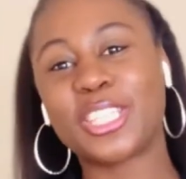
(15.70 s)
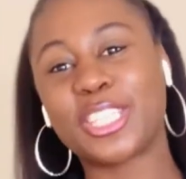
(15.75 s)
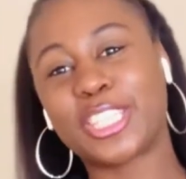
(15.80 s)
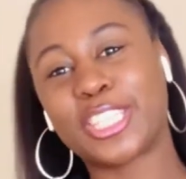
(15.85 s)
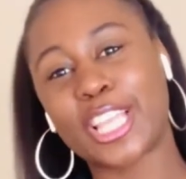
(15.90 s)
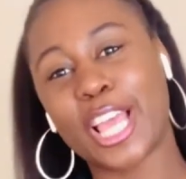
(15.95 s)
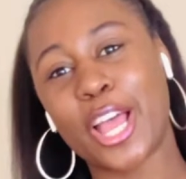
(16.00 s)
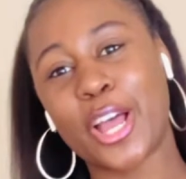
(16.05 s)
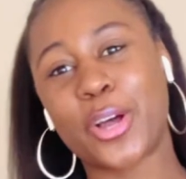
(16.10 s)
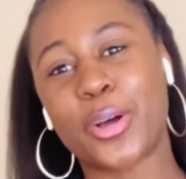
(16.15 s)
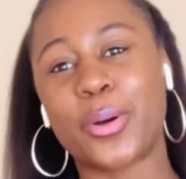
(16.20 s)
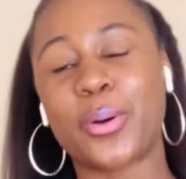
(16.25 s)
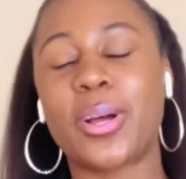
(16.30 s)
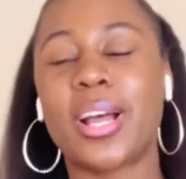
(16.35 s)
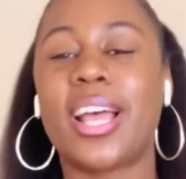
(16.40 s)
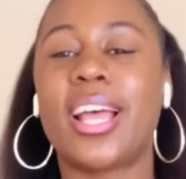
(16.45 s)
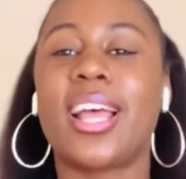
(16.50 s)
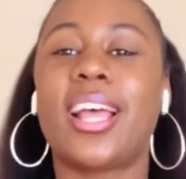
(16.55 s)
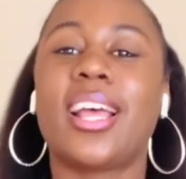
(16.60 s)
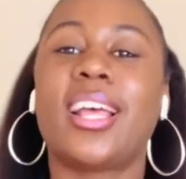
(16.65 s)
So,
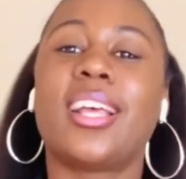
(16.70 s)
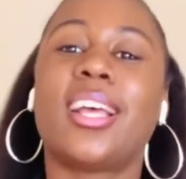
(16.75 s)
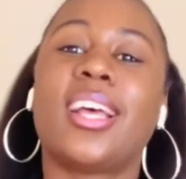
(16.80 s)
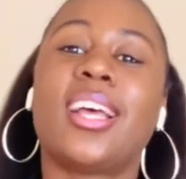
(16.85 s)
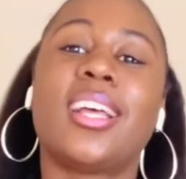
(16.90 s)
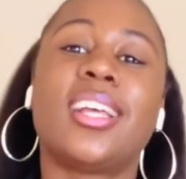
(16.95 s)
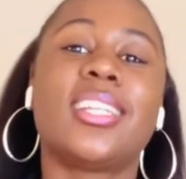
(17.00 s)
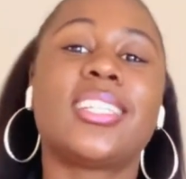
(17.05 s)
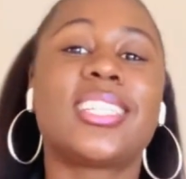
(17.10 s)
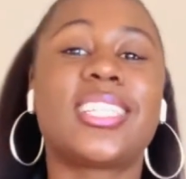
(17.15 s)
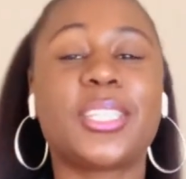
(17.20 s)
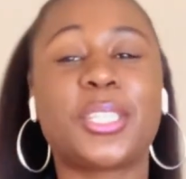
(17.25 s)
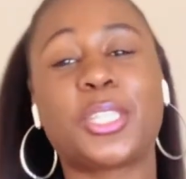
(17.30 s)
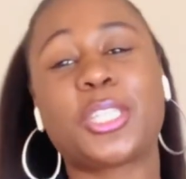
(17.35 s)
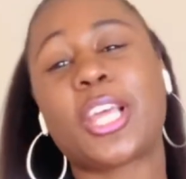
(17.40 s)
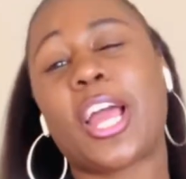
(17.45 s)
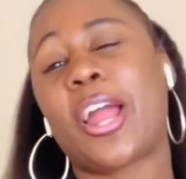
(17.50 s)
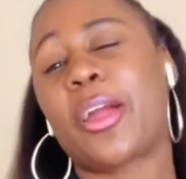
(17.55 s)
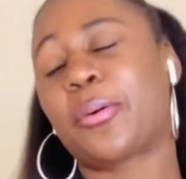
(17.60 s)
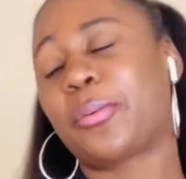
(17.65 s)
to
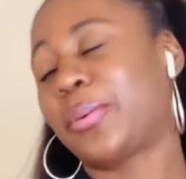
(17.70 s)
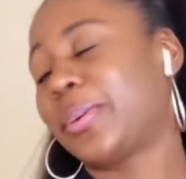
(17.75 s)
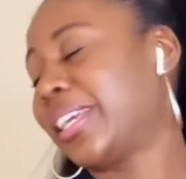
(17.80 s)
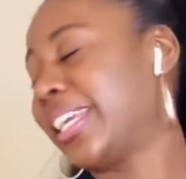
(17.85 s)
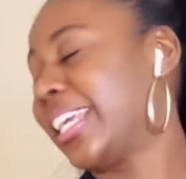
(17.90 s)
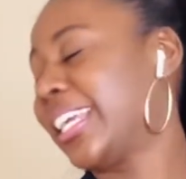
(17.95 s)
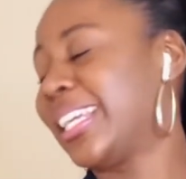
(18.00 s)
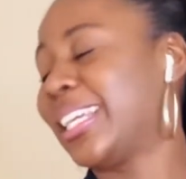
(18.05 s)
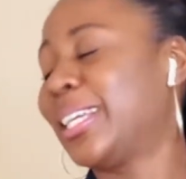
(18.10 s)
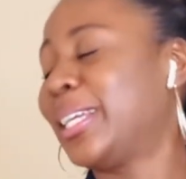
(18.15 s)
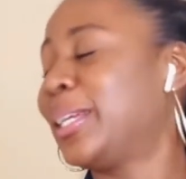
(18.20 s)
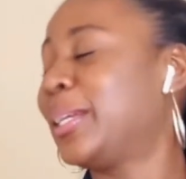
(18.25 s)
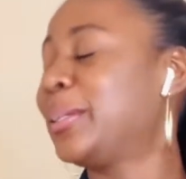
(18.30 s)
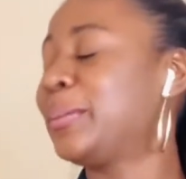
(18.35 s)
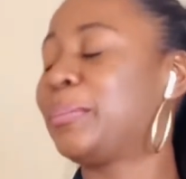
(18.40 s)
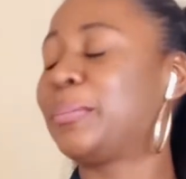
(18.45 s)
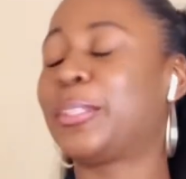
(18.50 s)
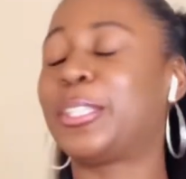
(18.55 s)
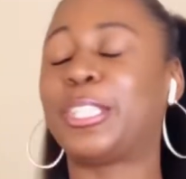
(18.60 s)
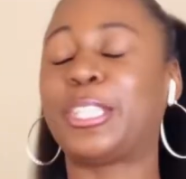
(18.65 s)
start with,
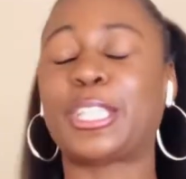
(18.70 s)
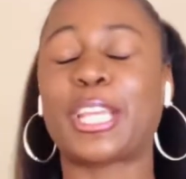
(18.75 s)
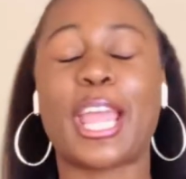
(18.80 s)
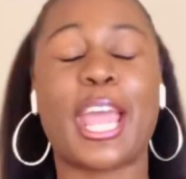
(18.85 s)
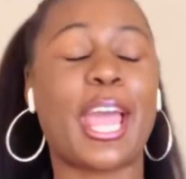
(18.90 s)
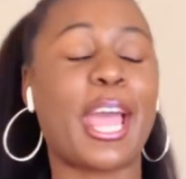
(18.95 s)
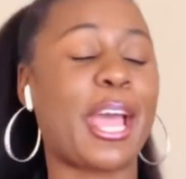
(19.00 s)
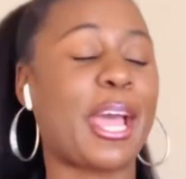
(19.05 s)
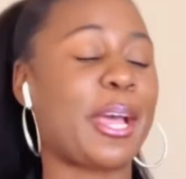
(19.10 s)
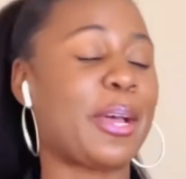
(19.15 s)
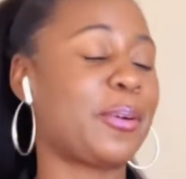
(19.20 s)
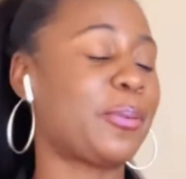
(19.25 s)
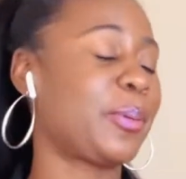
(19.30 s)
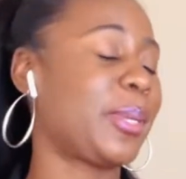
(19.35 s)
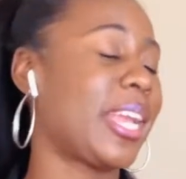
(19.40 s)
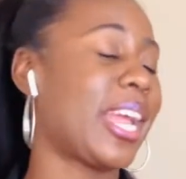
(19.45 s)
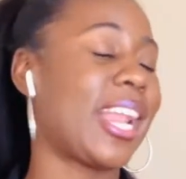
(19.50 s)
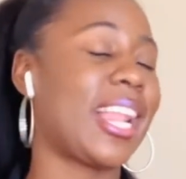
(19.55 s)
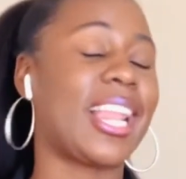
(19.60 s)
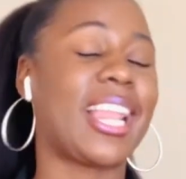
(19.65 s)
child, we
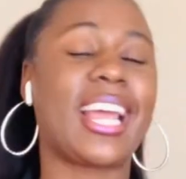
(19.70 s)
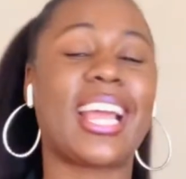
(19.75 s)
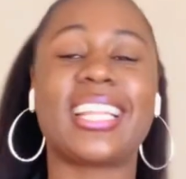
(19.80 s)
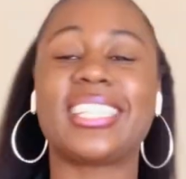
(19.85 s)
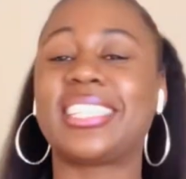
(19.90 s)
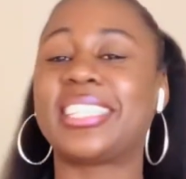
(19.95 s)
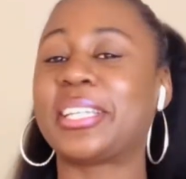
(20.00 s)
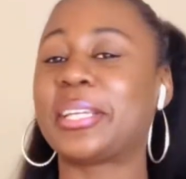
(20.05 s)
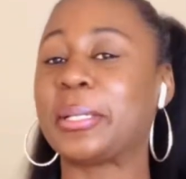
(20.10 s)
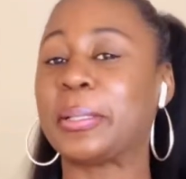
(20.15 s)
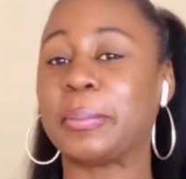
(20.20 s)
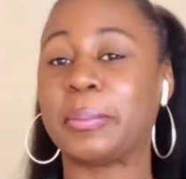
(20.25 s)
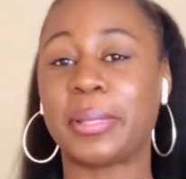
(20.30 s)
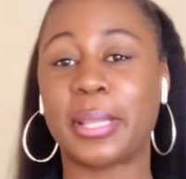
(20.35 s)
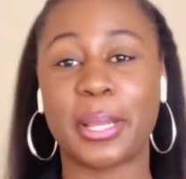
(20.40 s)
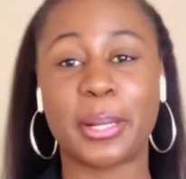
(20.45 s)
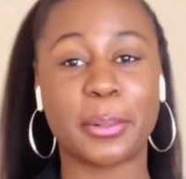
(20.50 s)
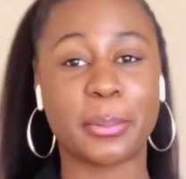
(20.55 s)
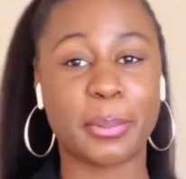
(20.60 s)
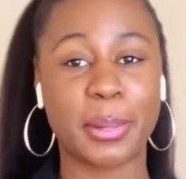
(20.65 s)
got a lot to
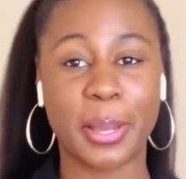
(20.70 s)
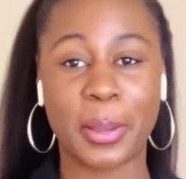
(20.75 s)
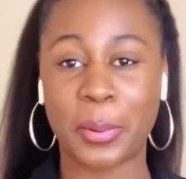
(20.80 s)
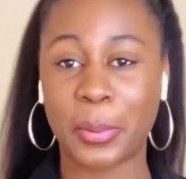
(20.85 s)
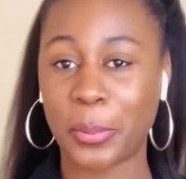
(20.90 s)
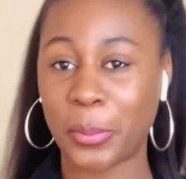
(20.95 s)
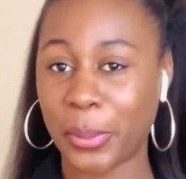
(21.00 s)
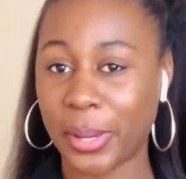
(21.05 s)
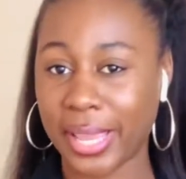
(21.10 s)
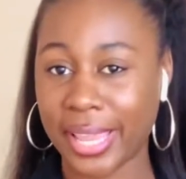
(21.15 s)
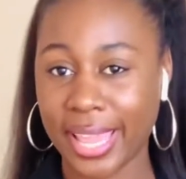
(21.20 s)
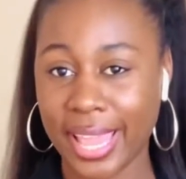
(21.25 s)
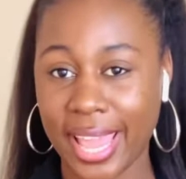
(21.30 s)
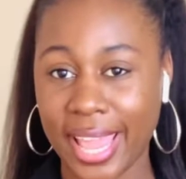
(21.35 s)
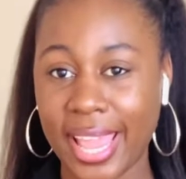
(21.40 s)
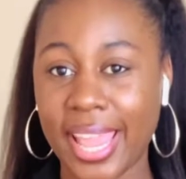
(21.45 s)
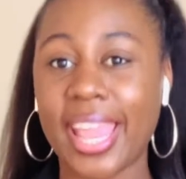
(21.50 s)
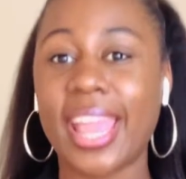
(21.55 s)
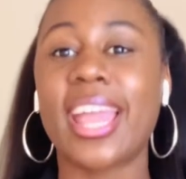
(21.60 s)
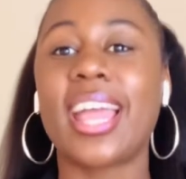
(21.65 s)
update about,
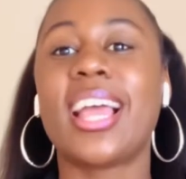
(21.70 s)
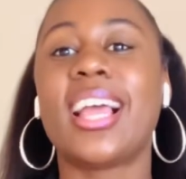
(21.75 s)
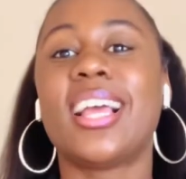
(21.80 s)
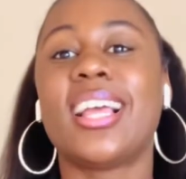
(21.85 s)
okay?